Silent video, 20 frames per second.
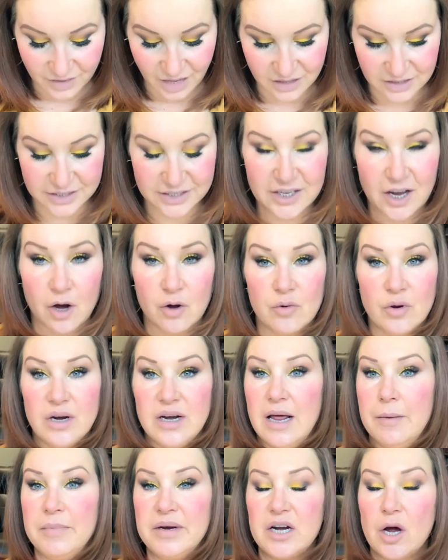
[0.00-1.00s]
So
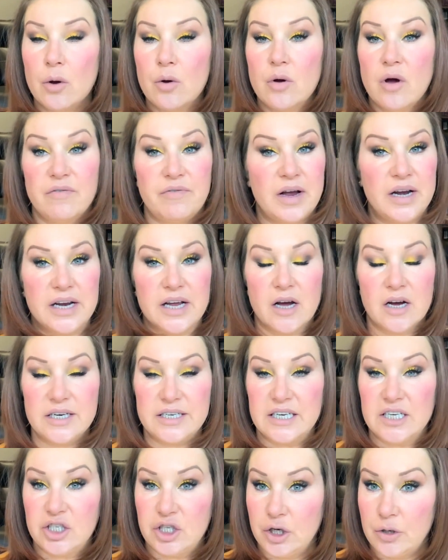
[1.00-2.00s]
let me know of any
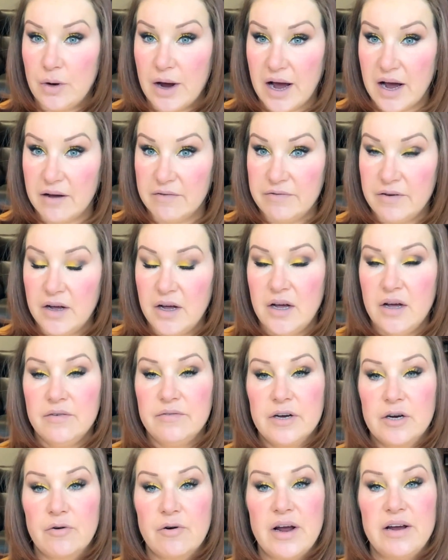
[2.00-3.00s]
ideas you have
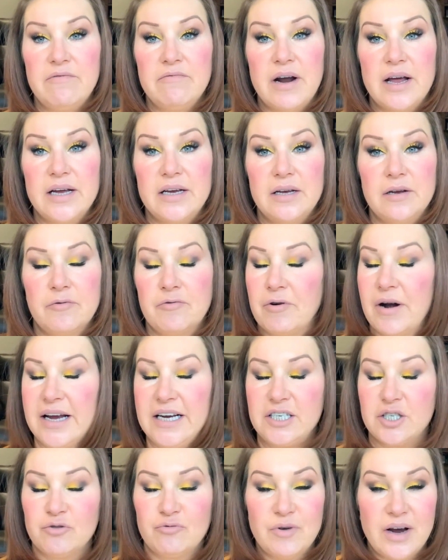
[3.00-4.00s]
for crate
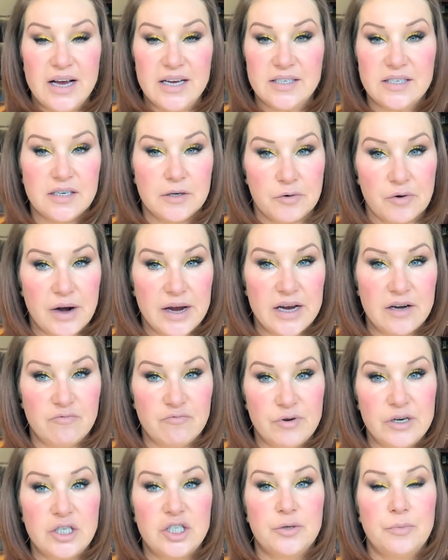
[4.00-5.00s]
rest and crate
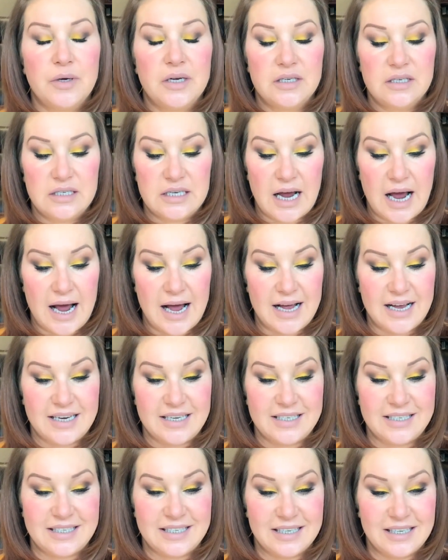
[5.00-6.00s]
enrichment,
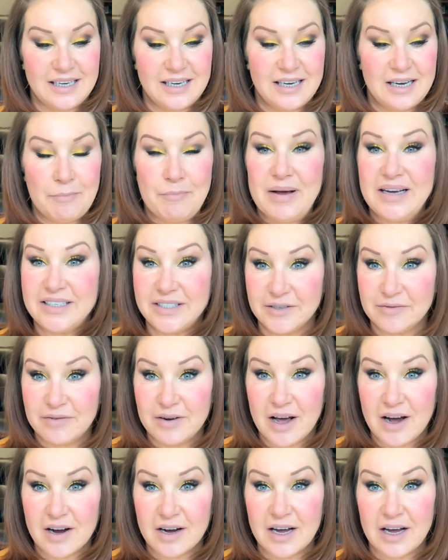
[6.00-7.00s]
and best of
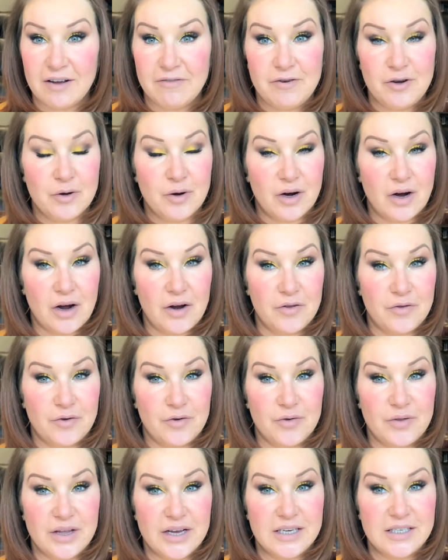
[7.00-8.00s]
luck if you are going
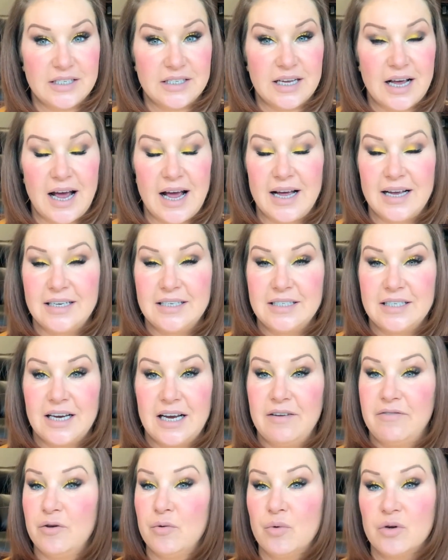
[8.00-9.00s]
through this. And
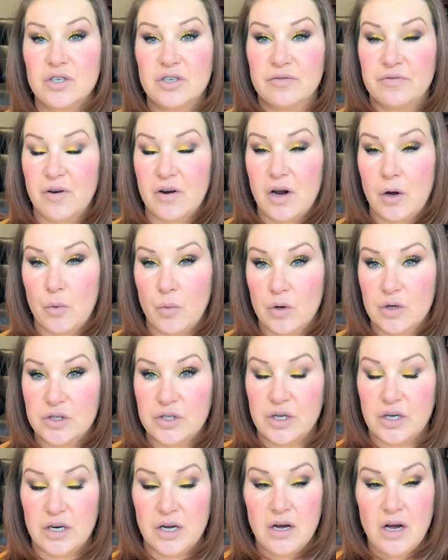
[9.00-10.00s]
if you want to follow
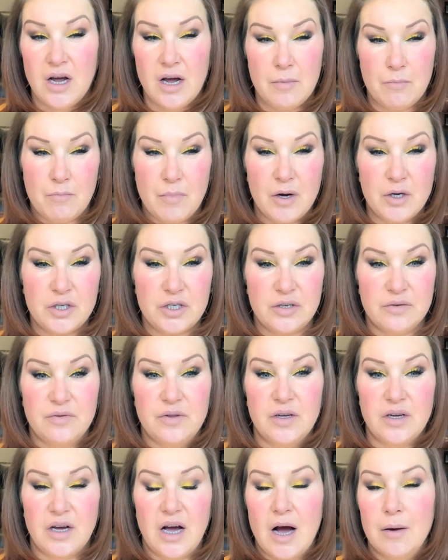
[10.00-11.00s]
Watson, most of
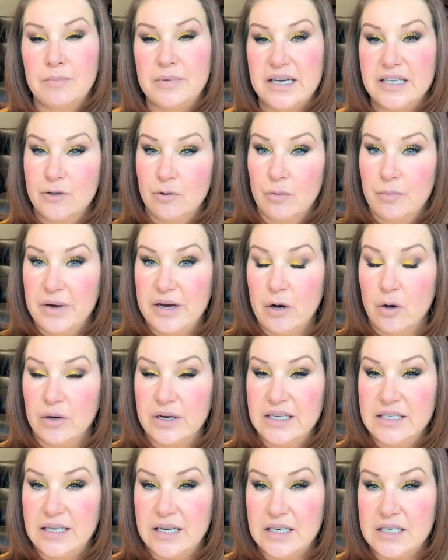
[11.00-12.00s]
the updates will be on
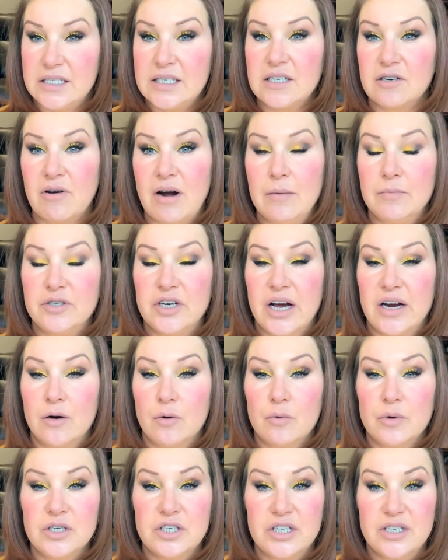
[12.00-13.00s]
his Instagram
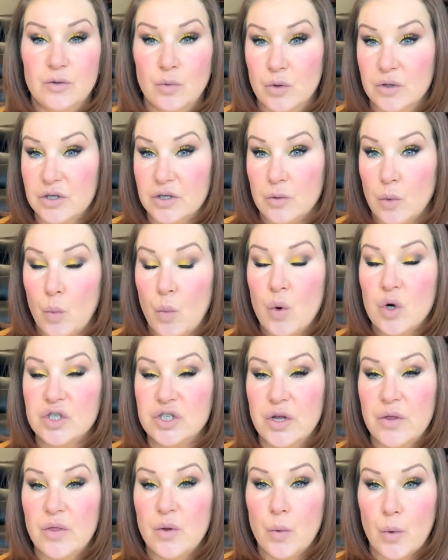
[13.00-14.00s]
channel, which is
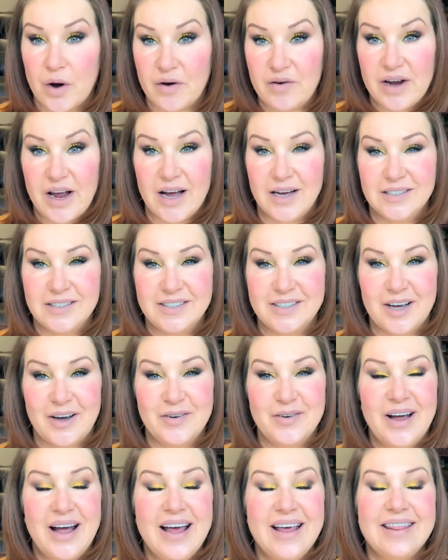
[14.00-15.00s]
Watson the Warrior.
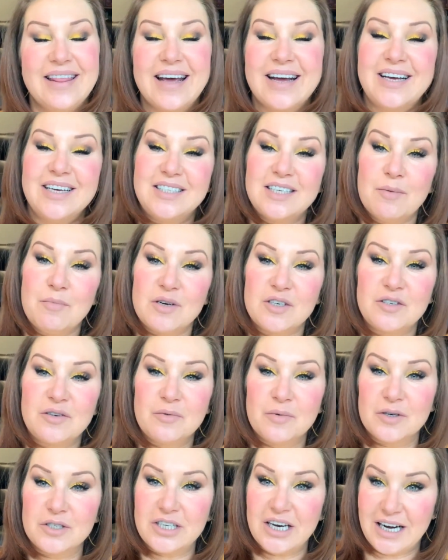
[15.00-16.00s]
So thank you so much for
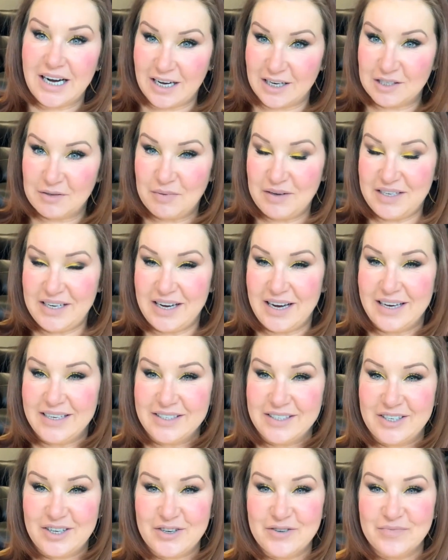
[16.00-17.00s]
watching, and I'll speak to you again
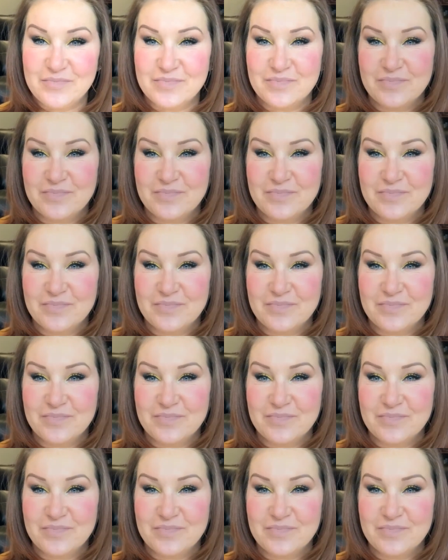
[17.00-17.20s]
soon.